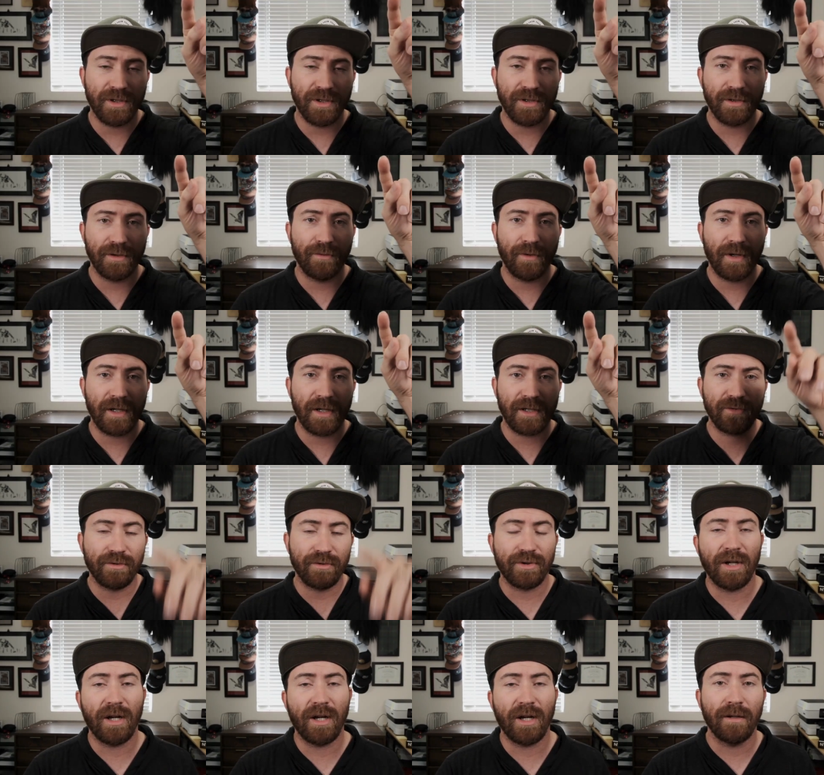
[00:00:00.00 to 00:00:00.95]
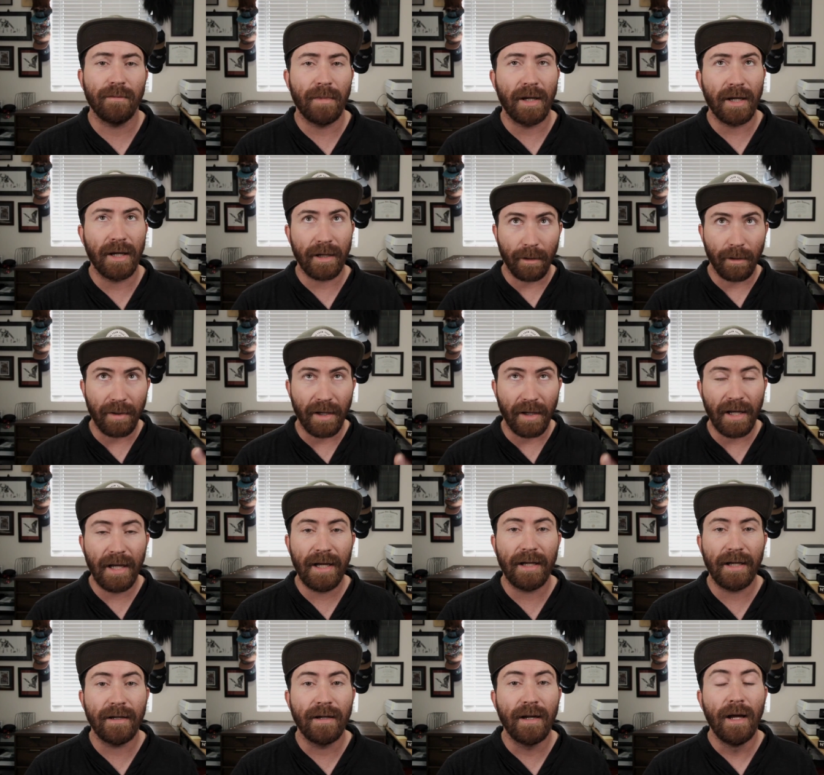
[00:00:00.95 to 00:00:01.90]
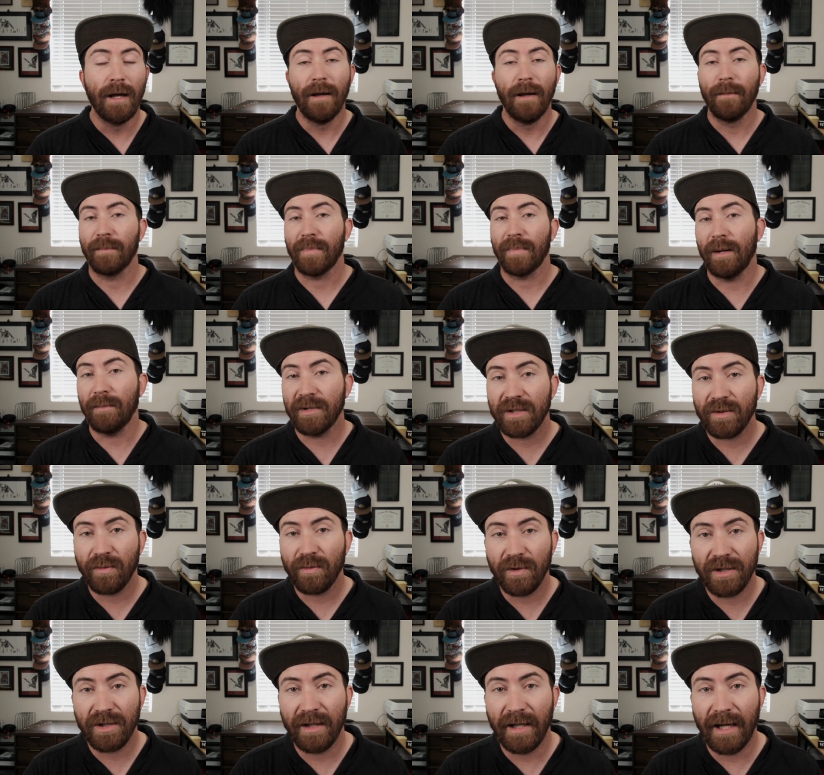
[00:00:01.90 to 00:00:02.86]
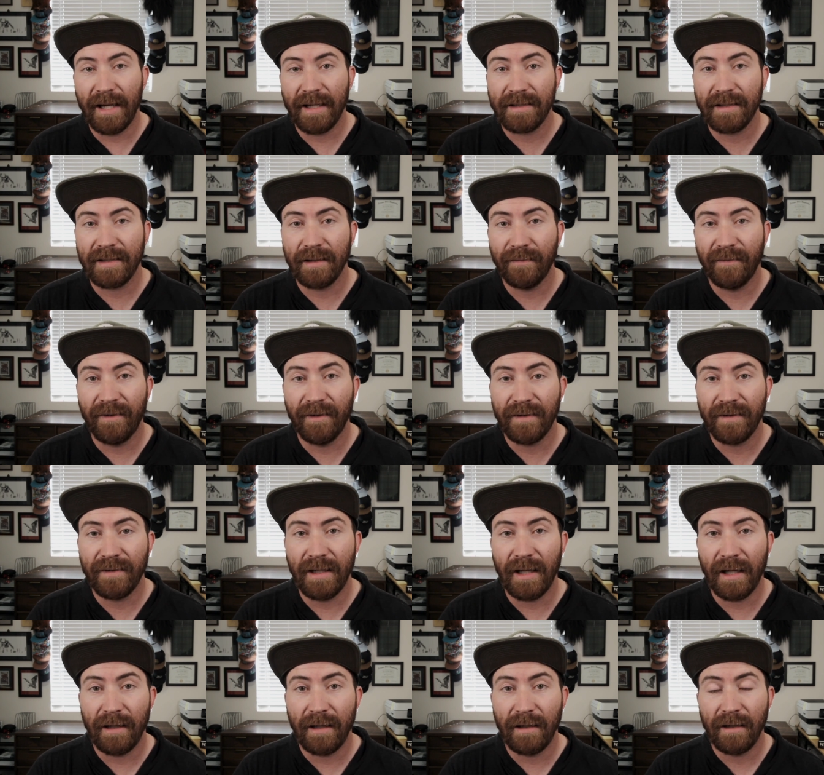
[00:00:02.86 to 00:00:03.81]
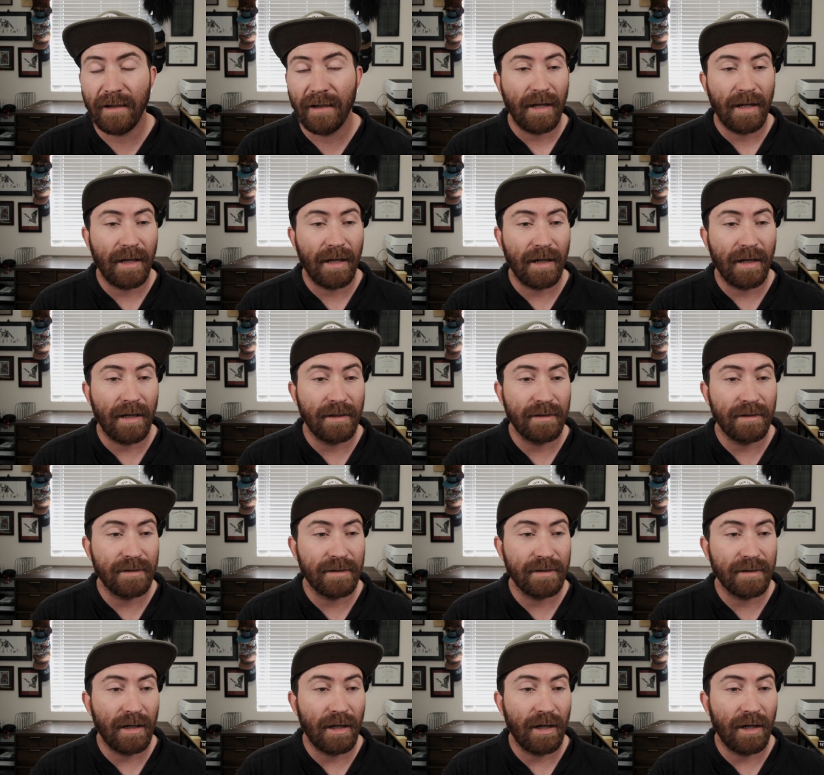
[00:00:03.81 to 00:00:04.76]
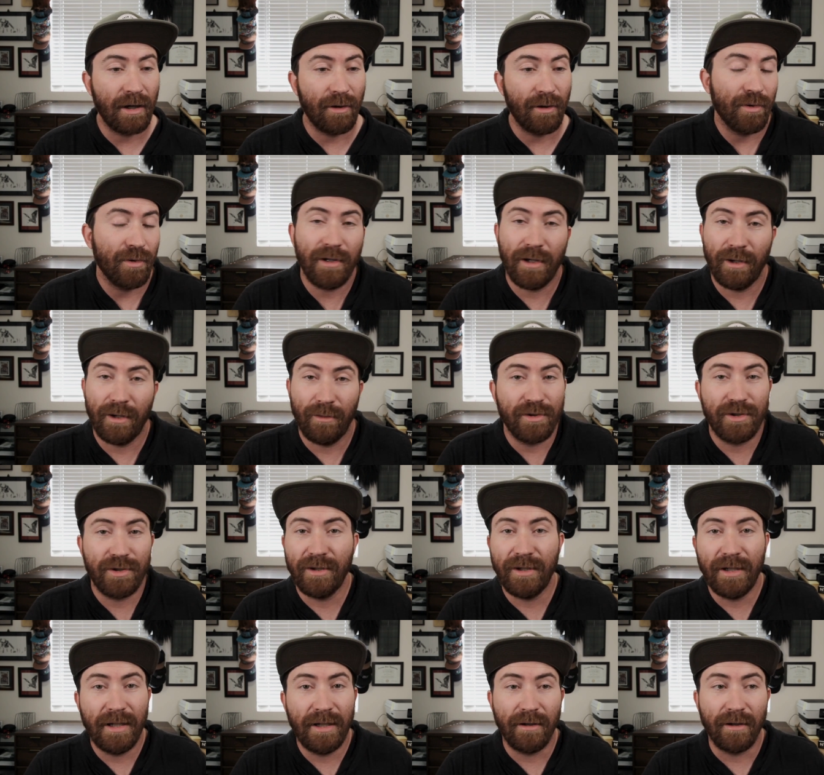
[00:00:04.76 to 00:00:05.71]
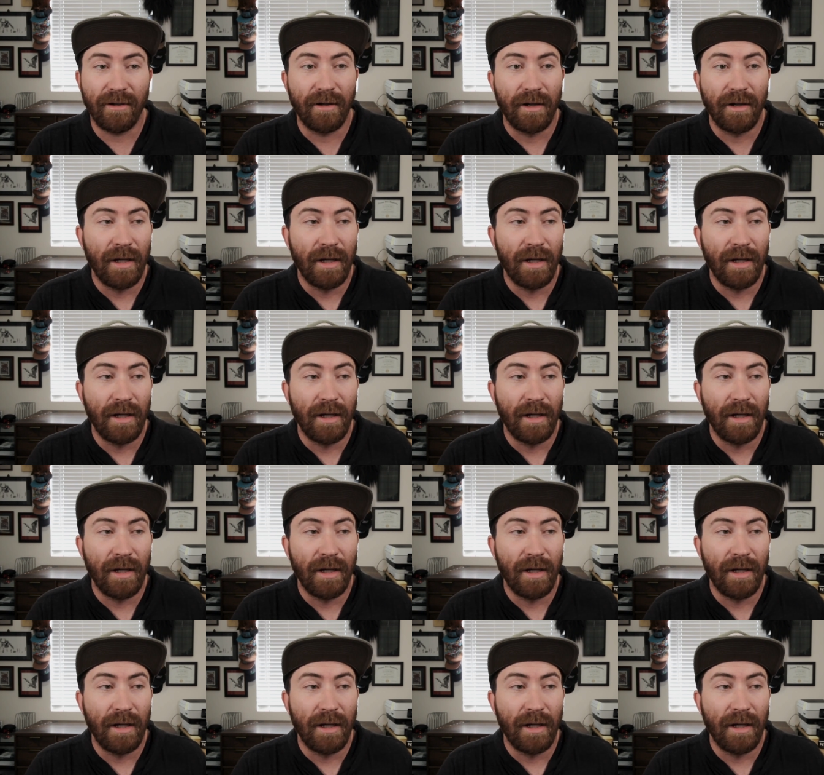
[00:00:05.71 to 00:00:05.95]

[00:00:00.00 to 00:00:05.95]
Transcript: is a directional shotgun mic up ahead, but I'm gonna switch to the SM58 and I want, I want you to hear